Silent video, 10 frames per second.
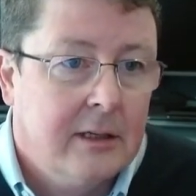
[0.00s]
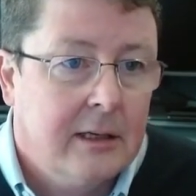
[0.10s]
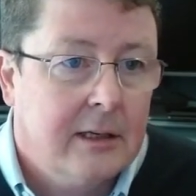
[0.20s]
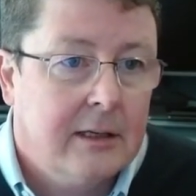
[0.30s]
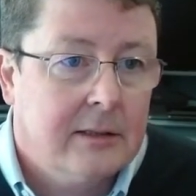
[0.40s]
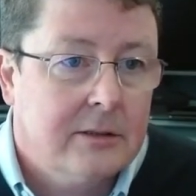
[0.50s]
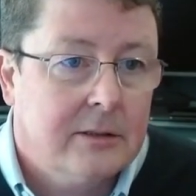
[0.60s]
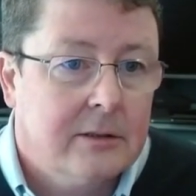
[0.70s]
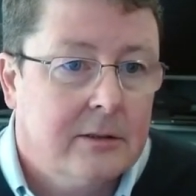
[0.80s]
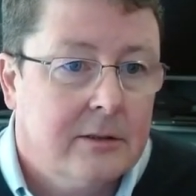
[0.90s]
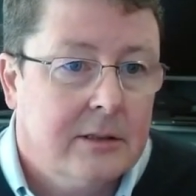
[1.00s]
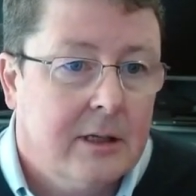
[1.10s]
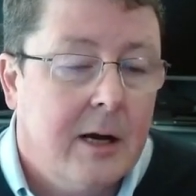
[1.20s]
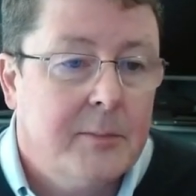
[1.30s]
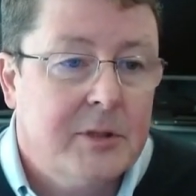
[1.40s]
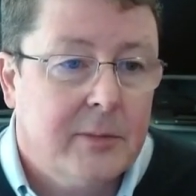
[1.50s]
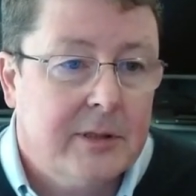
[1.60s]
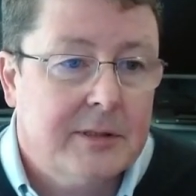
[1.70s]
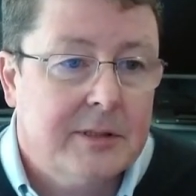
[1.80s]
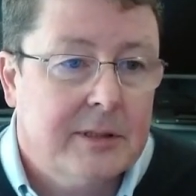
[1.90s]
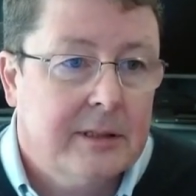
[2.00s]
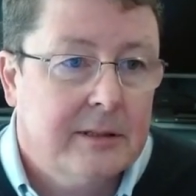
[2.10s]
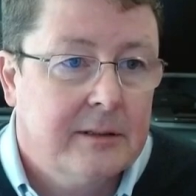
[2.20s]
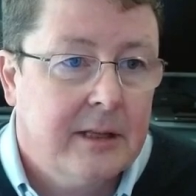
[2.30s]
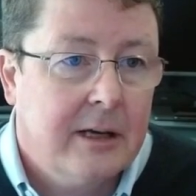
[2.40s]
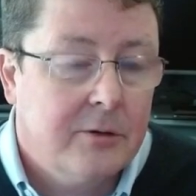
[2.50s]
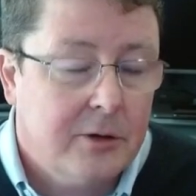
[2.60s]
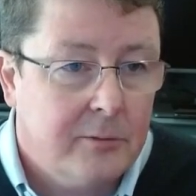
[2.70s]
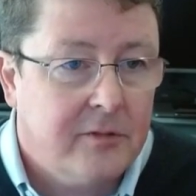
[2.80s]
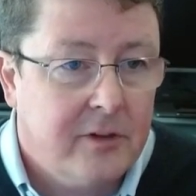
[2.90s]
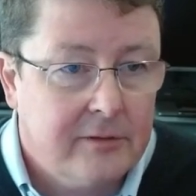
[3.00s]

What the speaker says: to optimize the outcome for